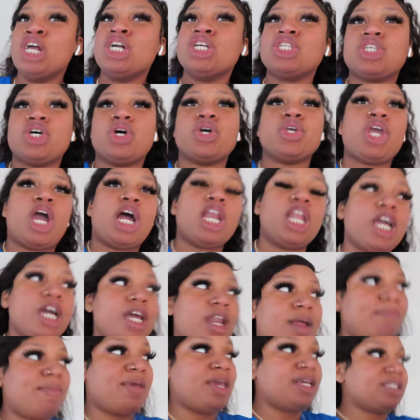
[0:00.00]
so y'all are
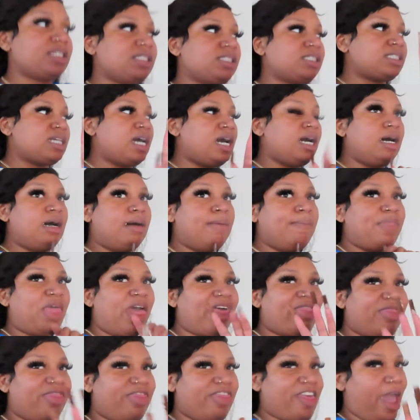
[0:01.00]
gonna miss
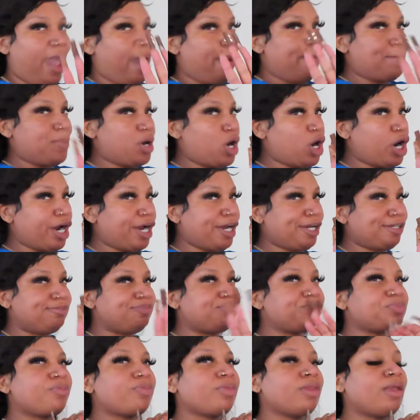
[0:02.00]
that part.
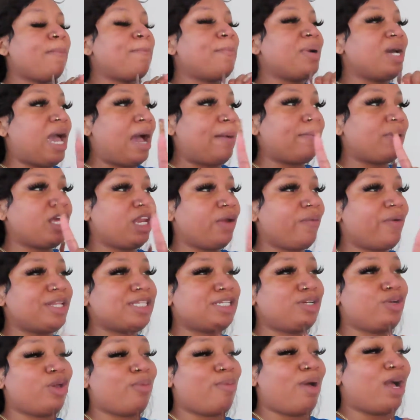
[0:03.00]
But I'm getting ready
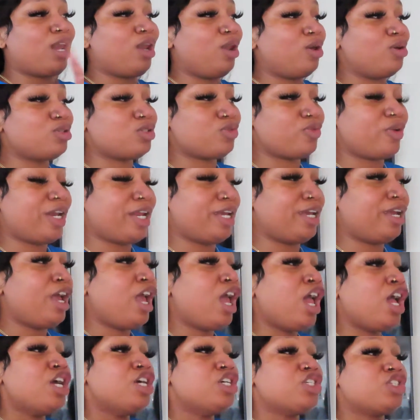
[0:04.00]
to go get my clothes ready
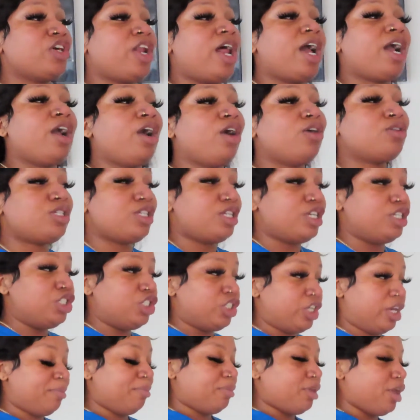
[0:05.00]
so that I can go to the
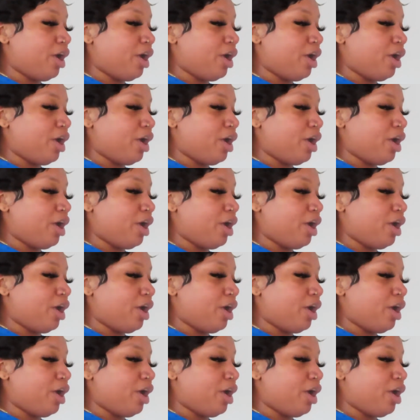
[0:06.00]
gym,